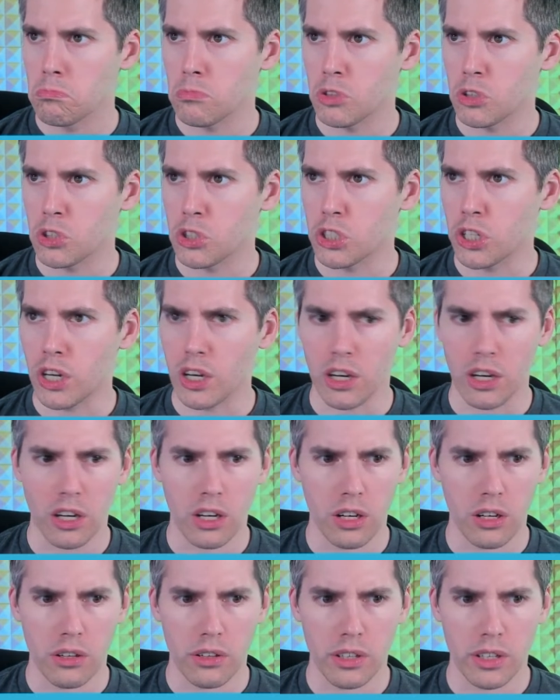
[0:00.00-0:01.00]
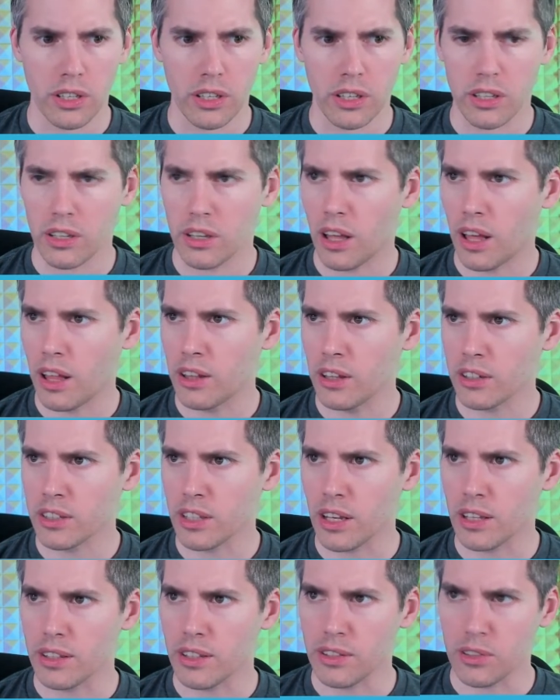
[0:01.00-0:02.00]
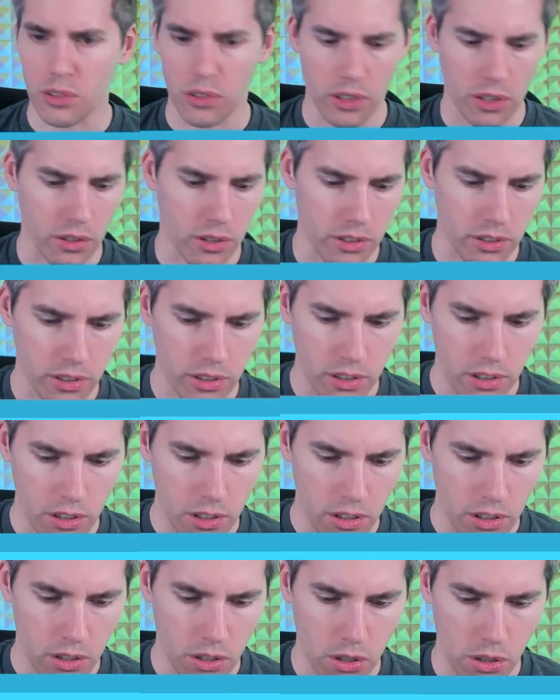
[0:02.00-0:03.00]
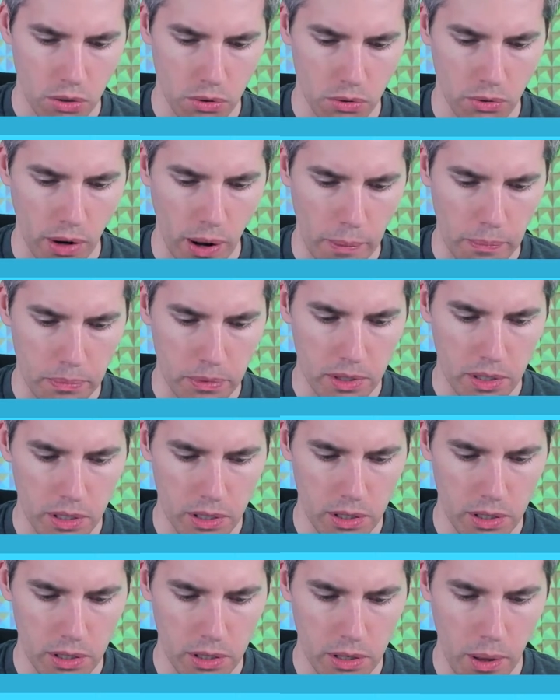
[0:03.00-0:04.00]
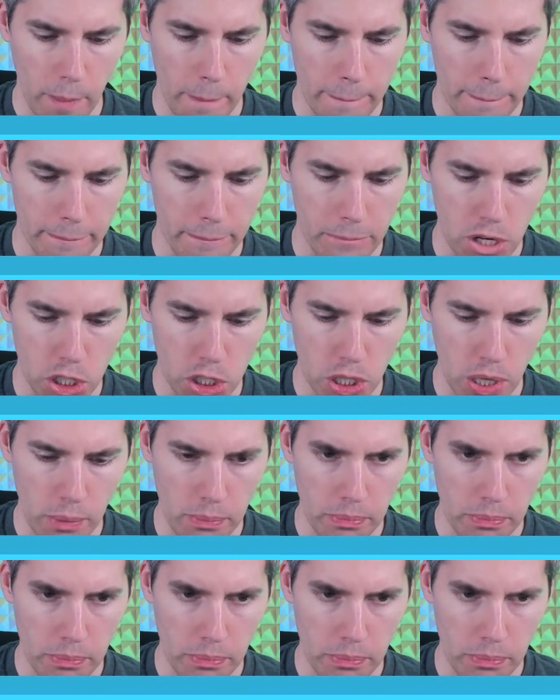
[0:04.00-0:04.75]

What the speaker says: Jaren, I looked at this one. Hold on. Corrupted Bishop.